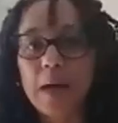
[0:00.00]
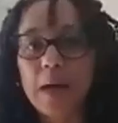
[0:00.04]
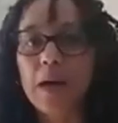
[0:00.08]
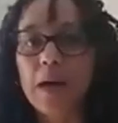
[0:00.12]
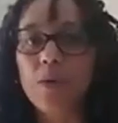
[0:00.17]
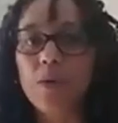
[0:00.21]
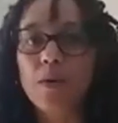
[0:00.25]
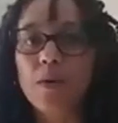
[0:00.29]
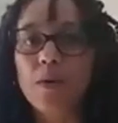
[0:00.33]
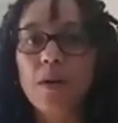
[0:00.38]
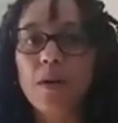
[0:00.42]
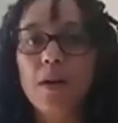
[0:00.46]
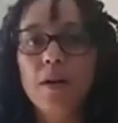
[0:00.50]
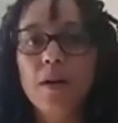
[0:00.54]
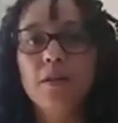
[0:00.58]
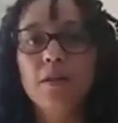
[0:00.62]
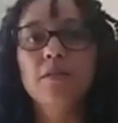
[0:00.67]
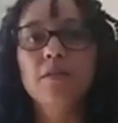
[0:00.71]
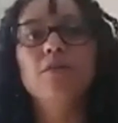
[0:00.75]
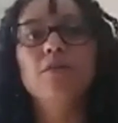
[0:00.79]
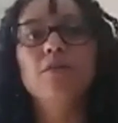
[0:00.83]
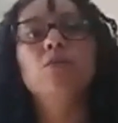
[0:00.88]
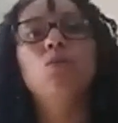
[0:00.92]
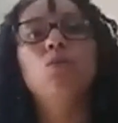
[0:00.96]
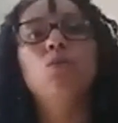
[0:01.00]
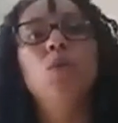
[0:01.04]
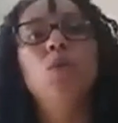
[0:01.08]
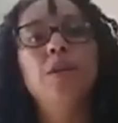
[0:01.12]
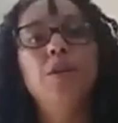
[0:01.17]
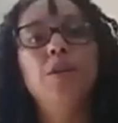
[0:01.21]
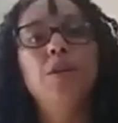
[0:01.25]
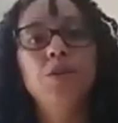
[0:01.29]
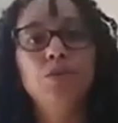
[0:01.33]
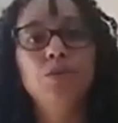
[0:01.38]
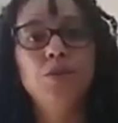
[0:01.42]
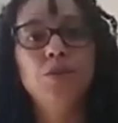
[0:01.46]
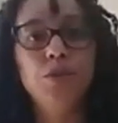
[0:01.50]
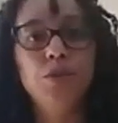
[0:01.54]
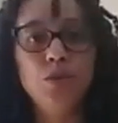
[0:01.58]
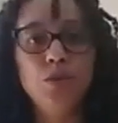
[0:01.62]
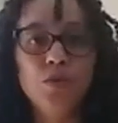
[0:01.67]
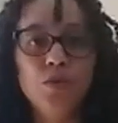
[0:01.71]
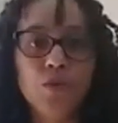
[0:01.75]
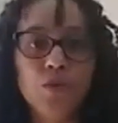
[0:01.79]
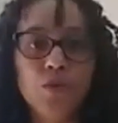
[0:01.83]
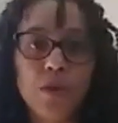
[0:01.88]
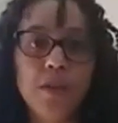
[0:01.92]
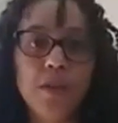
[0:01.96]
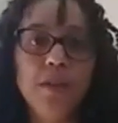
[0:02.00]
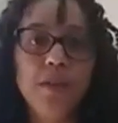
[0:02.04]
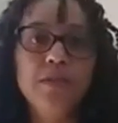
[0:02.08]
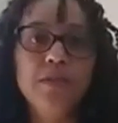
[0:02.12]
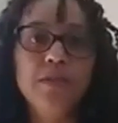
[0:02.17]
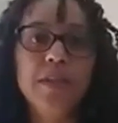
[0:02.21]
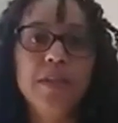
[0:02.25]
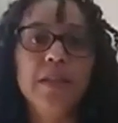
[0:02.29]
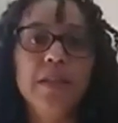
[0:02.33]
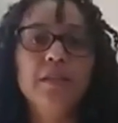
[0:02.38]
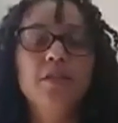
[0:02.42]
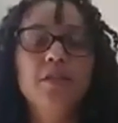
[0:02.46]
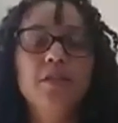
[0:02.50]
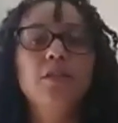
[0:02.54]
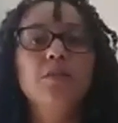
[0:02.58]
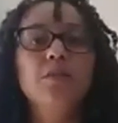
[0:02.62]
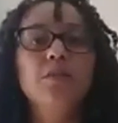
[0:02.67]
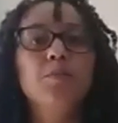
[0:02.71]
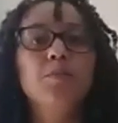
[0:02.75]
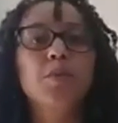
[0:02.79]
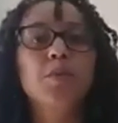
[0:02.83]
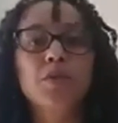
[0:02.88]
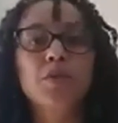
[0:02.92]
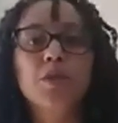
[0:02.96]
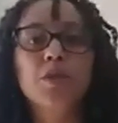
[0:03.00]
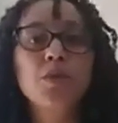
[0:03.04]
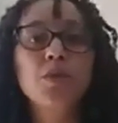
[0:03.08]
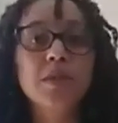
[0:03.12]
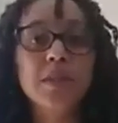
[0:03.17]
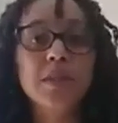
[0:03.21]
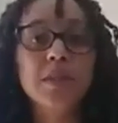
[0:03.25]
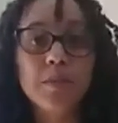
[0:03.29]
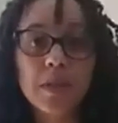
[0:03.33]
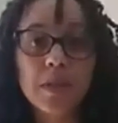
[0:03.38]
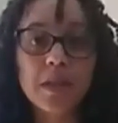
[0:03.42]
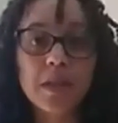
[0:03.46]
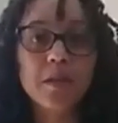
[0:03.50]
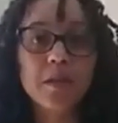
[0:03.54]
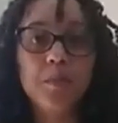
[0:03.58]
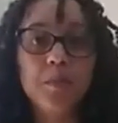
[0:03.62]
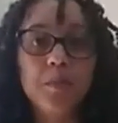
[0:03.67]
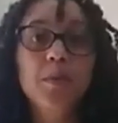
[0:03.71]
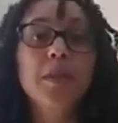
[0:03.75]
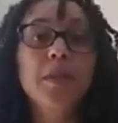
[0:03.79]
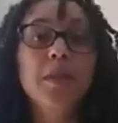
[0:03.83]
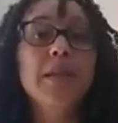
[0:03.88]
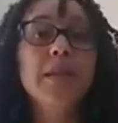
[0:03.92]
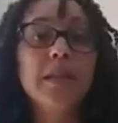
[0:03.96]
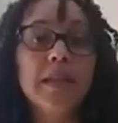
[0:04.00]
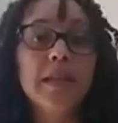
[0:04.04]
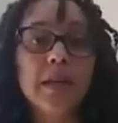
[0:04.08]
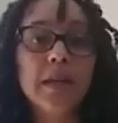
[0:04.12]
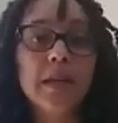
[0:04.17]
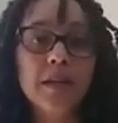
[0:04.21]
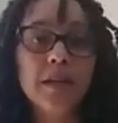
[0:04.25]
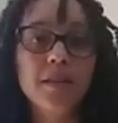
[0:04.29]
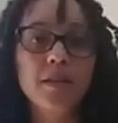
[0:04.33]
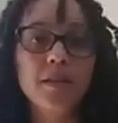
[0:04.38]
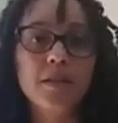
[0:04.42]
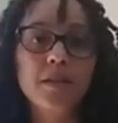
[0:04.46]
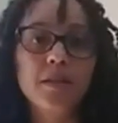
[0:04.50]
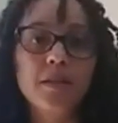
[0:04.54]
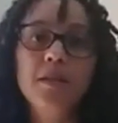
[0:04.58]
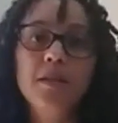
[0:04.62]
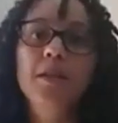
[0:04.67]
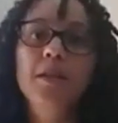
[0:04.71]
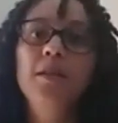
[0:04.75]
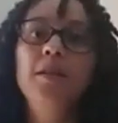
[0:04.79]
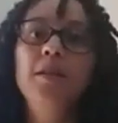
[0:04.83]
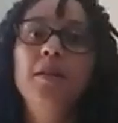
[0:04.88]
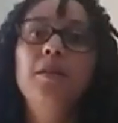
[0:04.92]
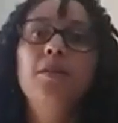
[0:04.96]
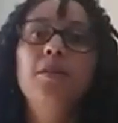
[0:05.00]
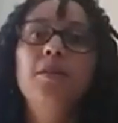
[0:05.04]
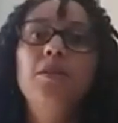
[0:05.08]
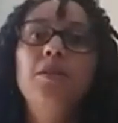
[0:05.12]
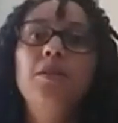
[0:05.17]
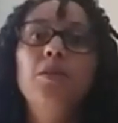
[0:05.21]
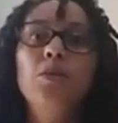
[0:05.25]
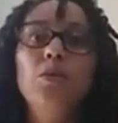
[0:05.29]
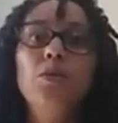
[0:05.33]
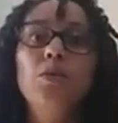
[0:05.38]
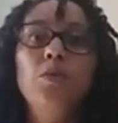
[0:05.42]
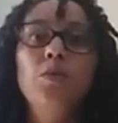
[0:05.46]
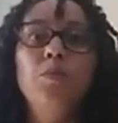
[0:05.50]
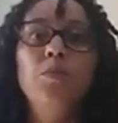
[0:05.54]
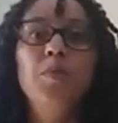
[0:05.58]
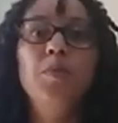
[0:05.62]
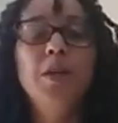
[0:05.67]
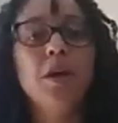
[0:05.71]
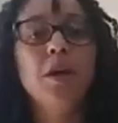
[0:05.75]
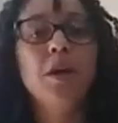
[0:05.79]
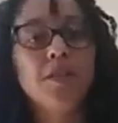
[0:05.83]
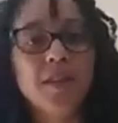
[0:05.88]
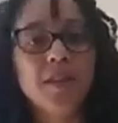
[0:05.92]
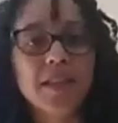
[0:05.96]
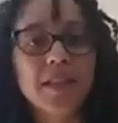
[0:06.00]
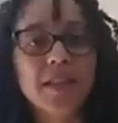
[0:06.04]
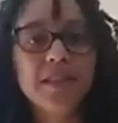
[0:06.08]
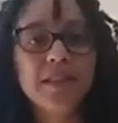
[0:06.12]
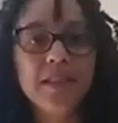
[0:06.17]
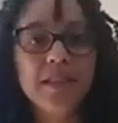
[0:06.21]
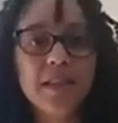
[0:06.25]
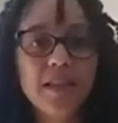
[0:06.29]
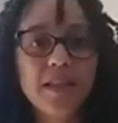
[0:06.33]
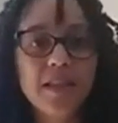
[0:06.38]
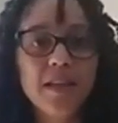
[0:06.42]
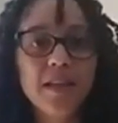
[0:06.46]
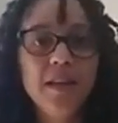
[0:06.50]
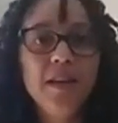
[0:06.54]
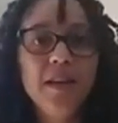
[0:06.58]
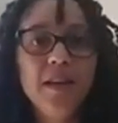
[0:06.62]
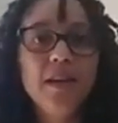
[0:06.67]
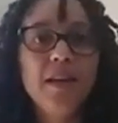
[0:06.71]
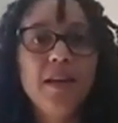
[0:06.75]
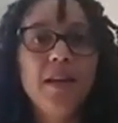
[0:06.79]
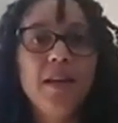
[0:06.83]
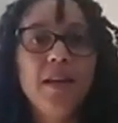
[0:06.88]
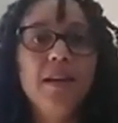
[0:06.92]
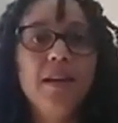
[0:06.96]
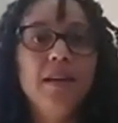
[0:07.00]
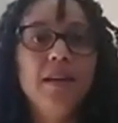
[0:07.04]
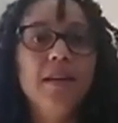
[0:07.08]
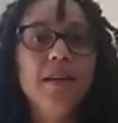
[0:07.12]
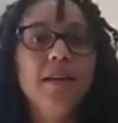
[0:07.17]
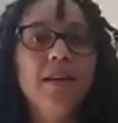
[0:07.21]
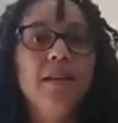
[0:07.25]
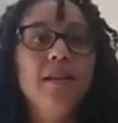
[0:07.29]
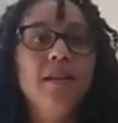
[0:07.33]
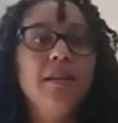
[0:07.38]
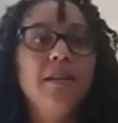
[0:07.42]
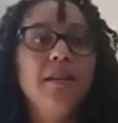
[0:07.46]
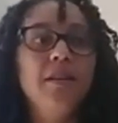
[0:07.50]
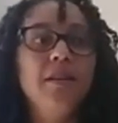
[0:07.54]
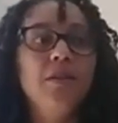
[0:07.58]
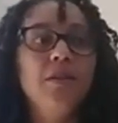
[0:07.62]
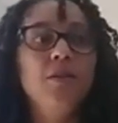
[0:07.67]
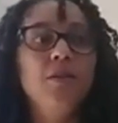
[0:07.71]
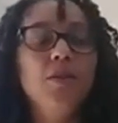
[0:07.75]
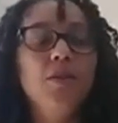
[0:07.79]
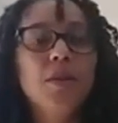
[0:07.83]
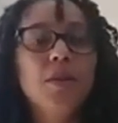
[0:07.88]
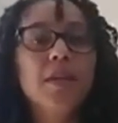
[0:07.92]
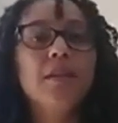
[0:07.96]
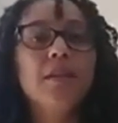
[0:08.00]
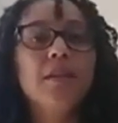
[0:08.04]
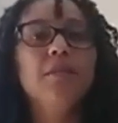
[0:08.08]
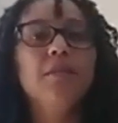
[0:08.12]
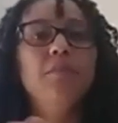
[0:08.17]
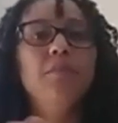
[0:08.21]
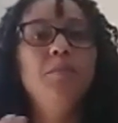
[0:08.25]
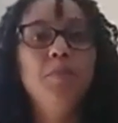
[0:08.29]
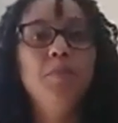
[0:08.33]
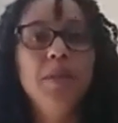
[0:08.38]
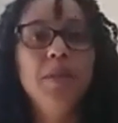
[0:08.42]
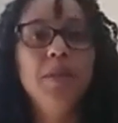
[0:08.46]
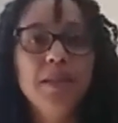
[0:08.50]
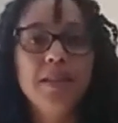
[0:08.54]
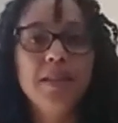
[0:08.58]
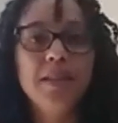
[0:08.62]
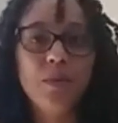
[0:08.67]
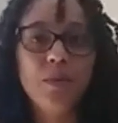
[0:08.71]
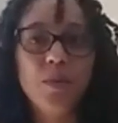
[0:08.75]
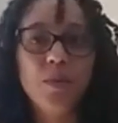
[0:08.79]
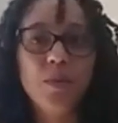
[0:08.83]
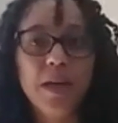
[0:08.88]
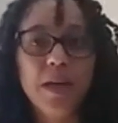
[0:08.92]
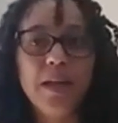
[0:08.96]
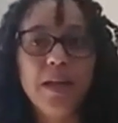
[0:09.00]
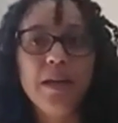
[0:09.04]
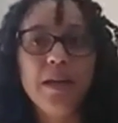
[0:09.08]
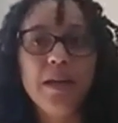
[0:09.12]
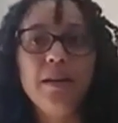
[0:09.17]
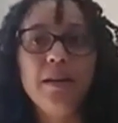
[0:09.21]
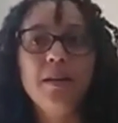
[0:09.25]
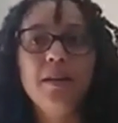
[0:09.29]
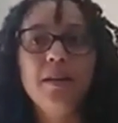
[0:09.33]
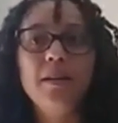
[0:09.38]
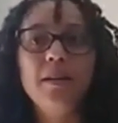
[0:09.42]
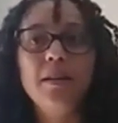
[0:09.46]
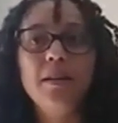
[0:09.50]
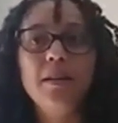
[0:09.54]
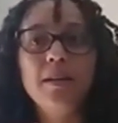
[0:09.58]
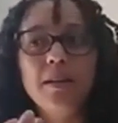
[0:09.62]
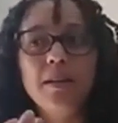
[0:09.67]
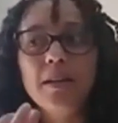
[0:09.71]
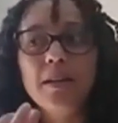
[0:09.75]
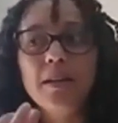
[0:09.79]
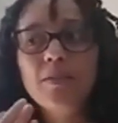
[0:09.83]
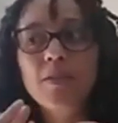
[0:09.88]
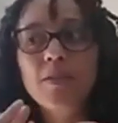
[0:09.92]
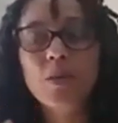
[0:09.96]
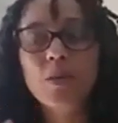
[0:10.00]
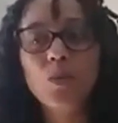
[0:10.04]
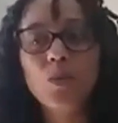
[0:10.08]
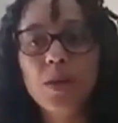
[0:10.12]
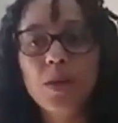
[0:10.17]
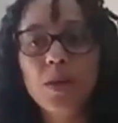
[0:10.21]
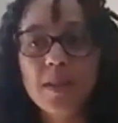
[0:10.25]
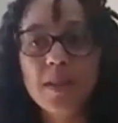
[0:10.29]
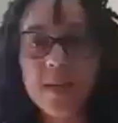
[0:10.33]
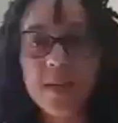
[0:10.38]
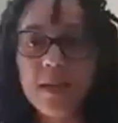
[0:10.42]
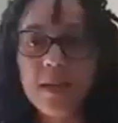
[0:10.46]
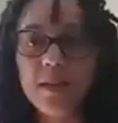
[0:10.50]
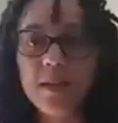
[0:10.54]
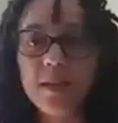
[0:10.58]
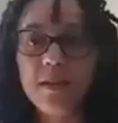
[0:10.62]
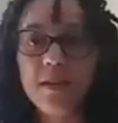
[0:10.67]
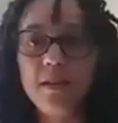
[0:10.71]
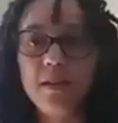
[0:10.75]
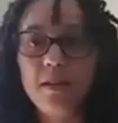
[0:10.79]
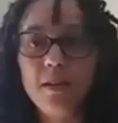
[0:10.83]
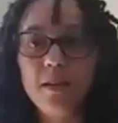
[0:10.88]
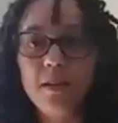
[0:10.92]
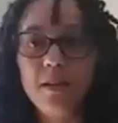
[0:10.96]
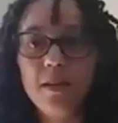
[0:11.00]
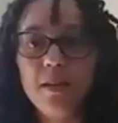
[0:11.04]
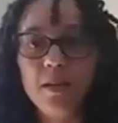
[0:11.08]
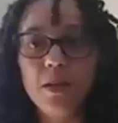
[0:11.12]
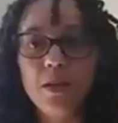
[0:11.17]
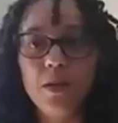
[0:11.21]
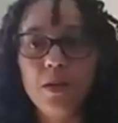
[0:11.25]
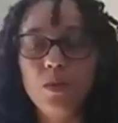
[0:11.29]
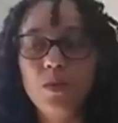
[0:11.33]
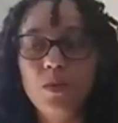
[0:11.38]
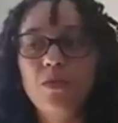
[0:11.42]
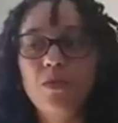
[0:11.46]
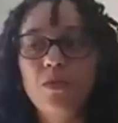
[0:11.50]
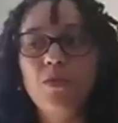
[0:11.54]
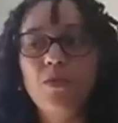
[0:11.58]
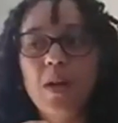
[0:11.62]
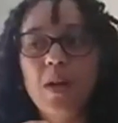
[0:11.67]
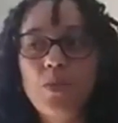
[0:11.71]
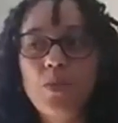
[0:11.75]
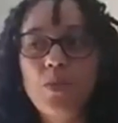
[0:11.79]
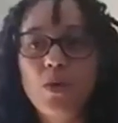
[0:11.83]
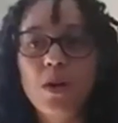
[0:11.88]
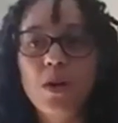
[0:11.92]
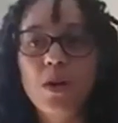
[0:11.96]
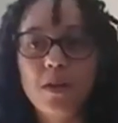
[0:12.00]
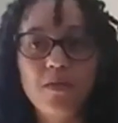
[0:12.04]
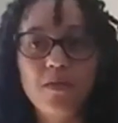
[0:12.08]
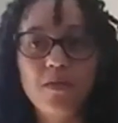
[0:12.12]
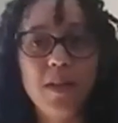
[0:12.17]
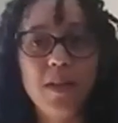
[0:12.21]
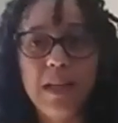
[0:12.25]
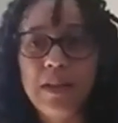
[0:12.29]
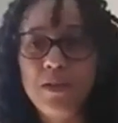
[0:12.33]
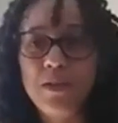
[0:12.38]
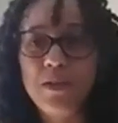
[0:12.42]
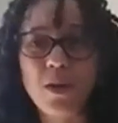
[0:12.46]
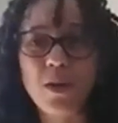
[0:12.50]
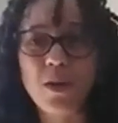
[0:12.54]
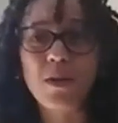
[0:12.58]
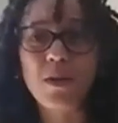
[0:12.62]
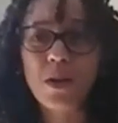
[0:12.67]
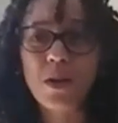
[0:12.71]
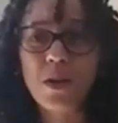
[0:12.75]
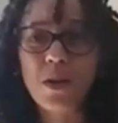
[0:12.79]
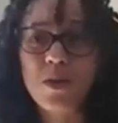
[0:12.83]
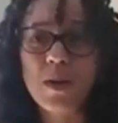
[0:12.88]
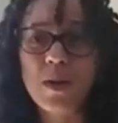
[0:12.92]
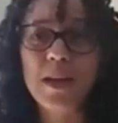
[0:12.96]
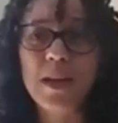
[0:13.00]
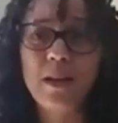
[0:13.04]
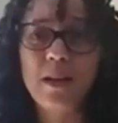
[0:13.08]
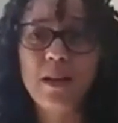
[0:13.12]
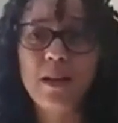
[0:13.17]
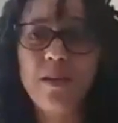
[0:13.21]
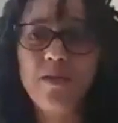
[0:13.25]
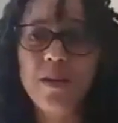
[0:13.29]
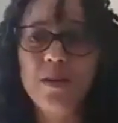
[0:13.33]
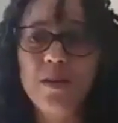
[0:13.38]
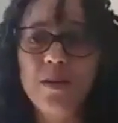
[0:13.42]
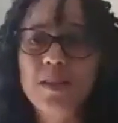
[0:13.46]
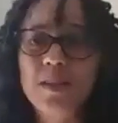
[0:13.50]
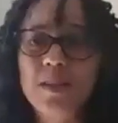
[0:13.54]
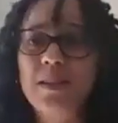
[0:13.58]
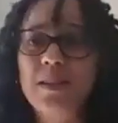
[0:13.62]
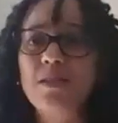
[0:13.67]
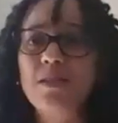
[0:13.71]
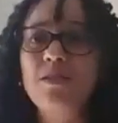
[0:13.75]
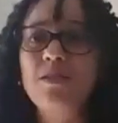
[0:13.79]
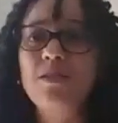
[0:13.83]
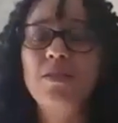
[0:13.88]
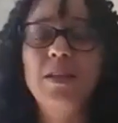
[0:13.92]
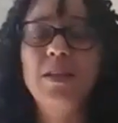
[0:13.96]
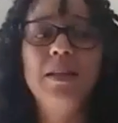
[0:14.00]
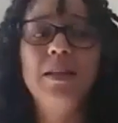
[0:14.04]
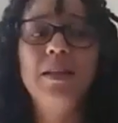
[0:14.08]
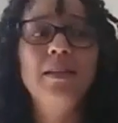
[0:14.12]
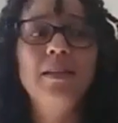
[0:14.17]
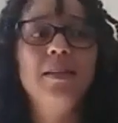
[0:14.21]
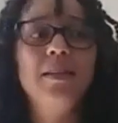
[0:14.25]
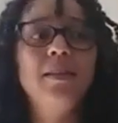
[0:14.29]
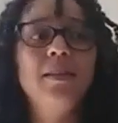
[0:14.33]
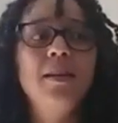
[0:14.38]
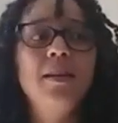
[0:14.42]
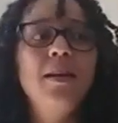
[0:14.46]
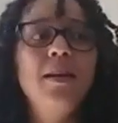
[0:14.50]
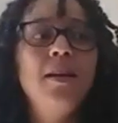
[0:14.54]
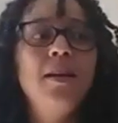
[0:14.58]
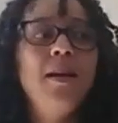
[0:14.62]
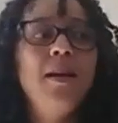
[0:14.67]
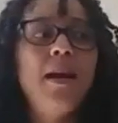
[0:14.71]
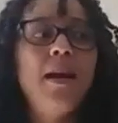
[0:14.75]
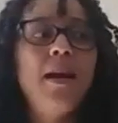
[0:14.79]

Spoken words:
step out of what you do for a living to pursue something completely other to be authentic. And, you know, you can be that way even within, you know, the framework of the life you've already created for yourself. And,